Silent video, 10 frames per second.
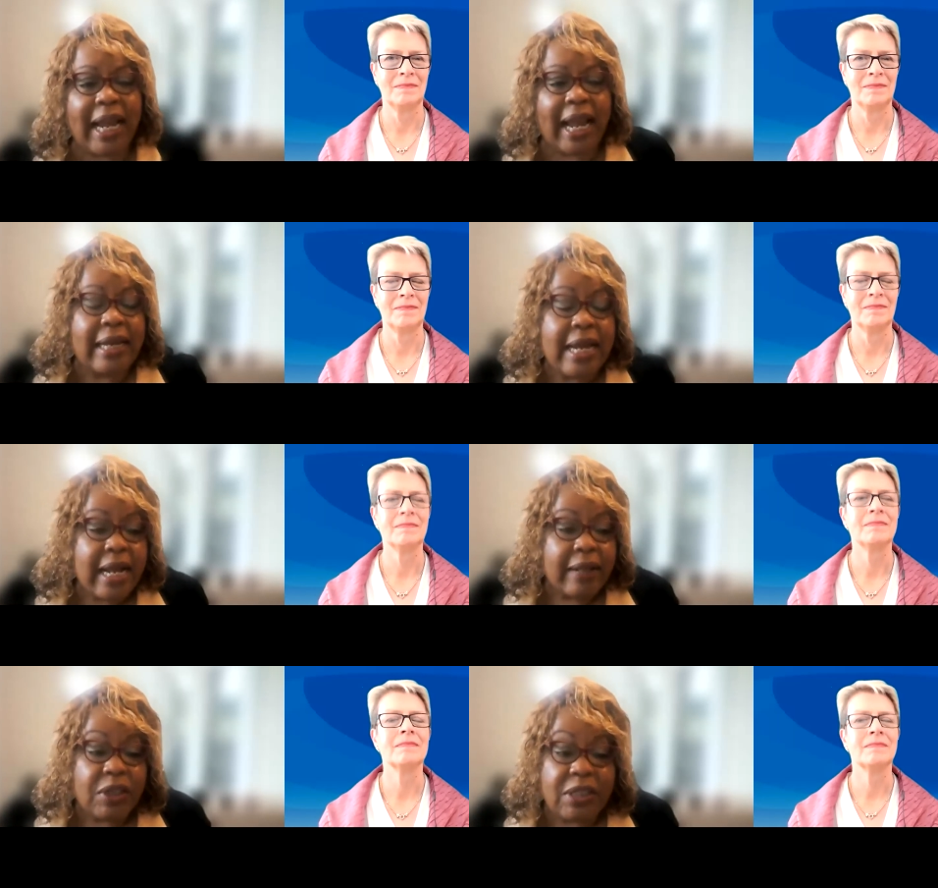Speaker 1: And
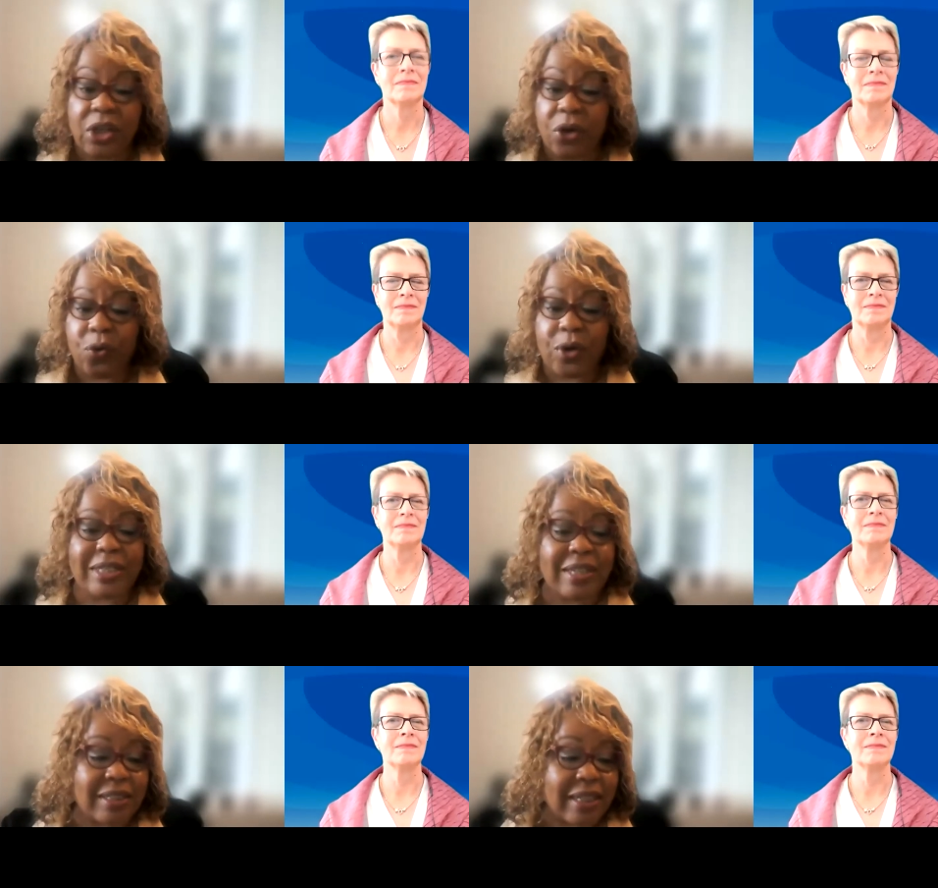the difference
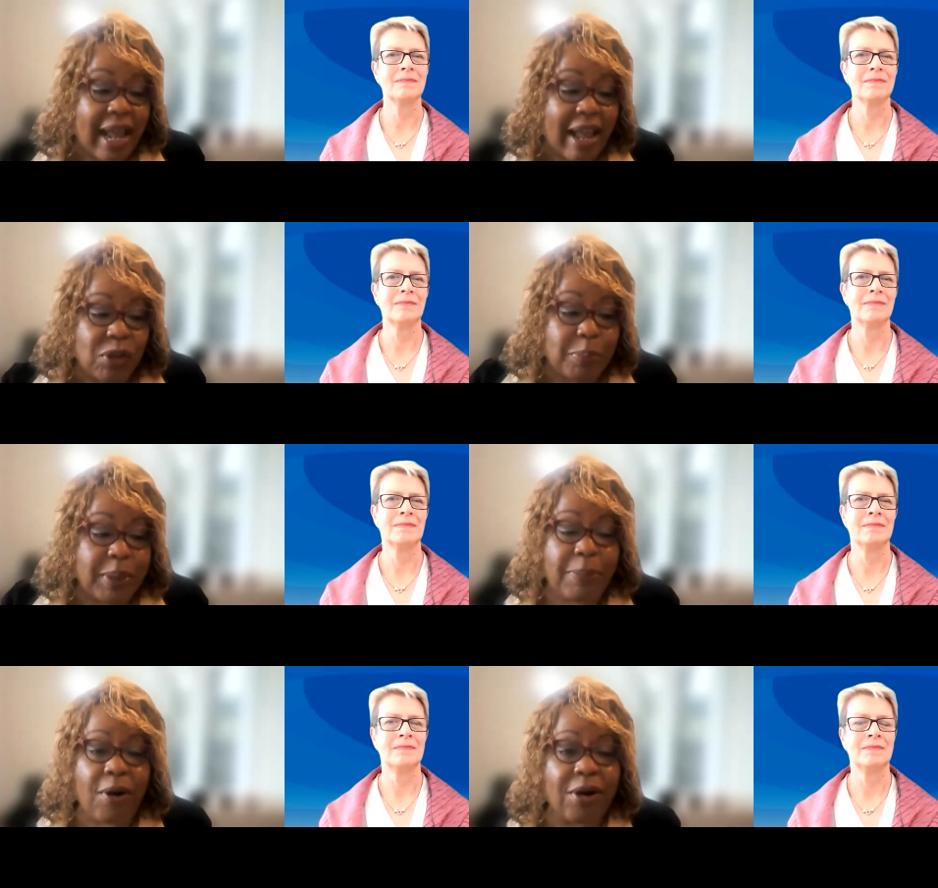doesn't have to
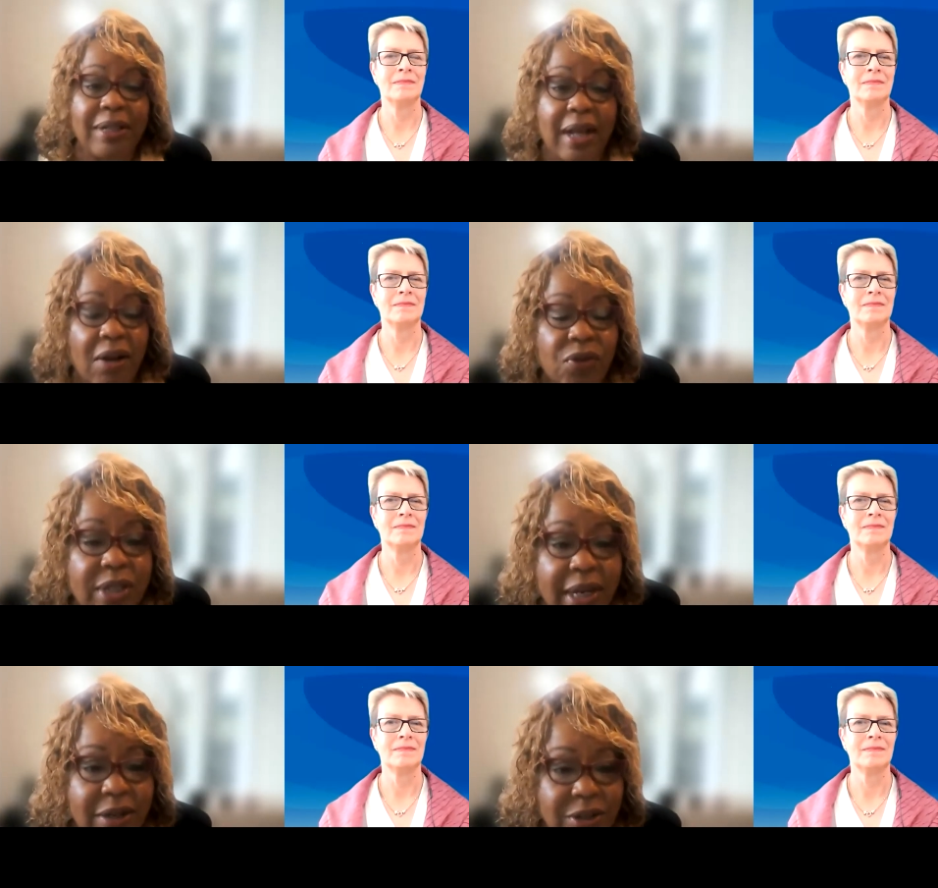be part of the
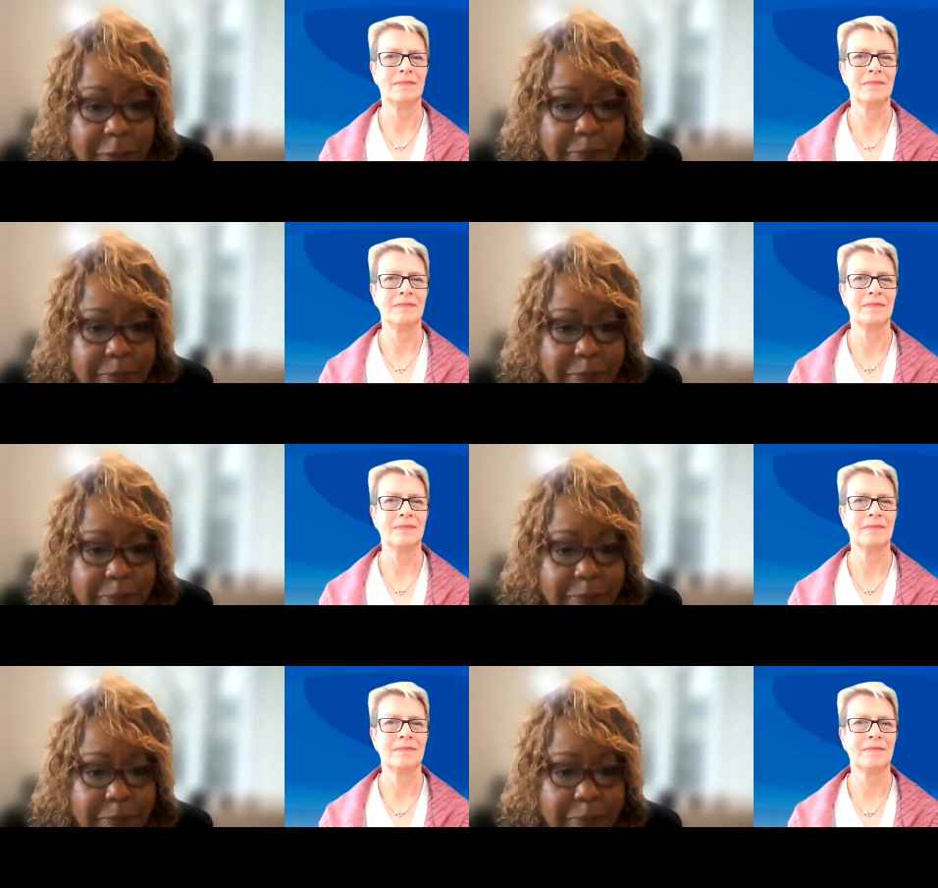conversation.